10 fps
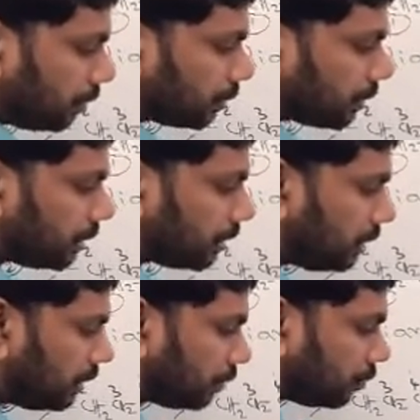
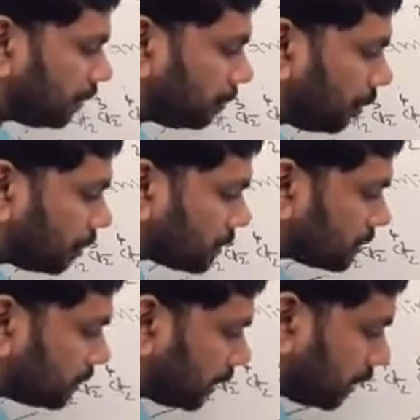okay, here one
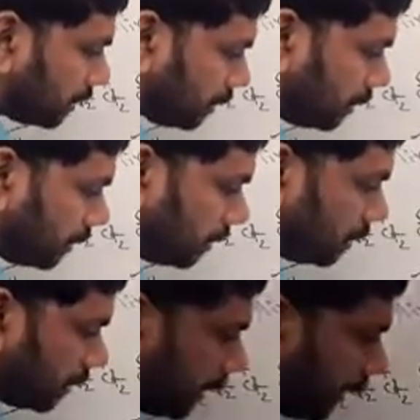box, then
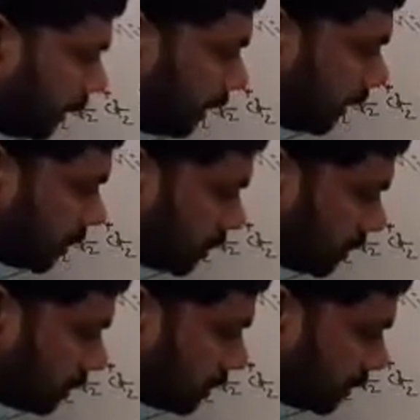here
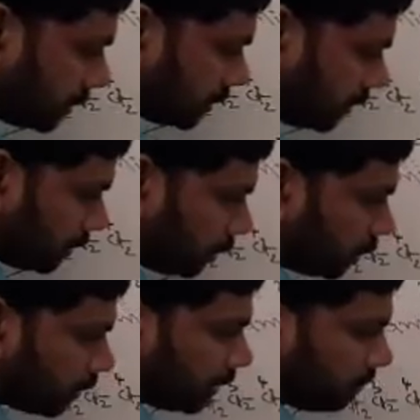NH.
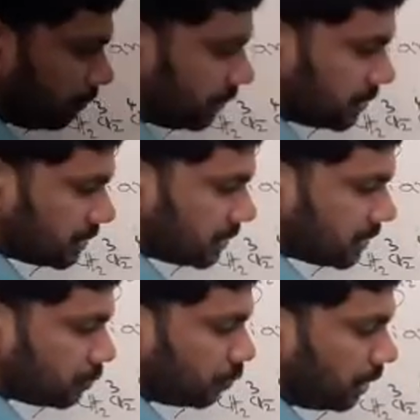Okay, this
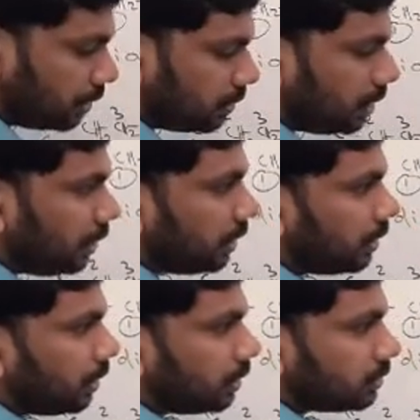is
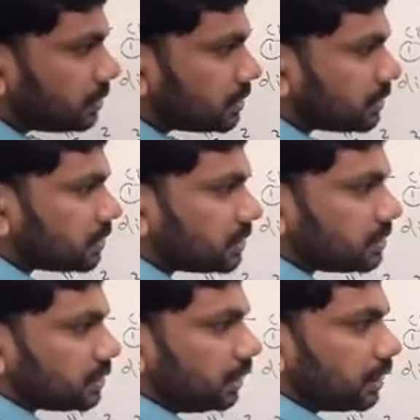one, this
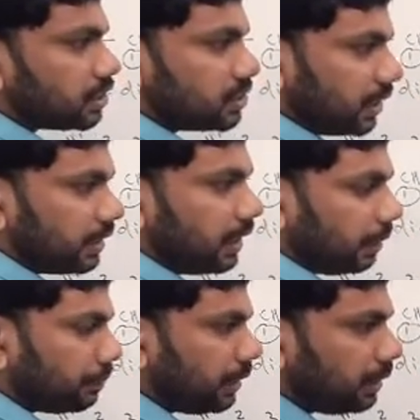is
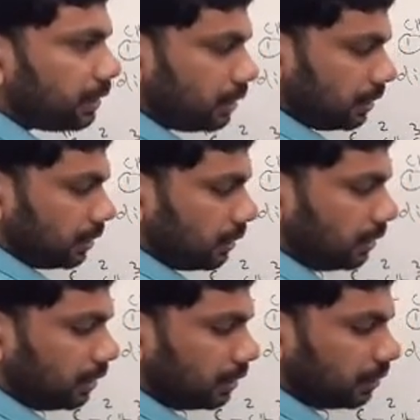
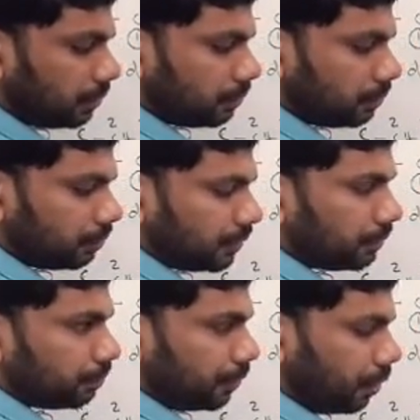diamine,
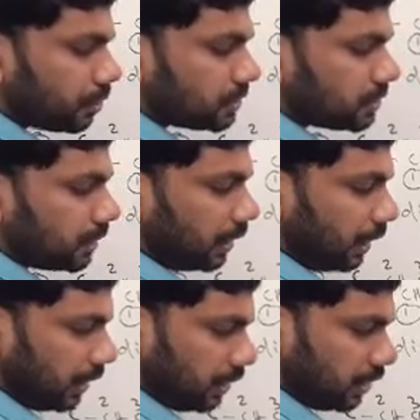here box
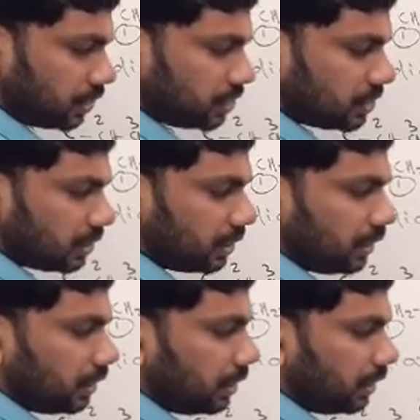
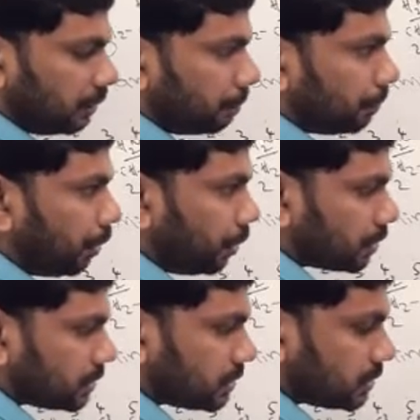NH, here
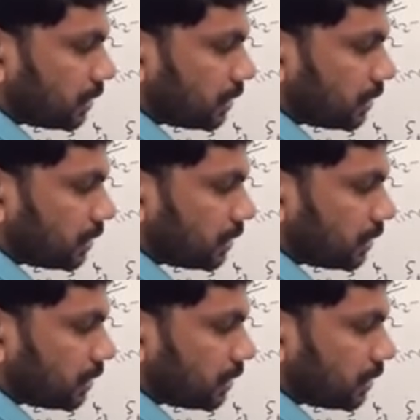box,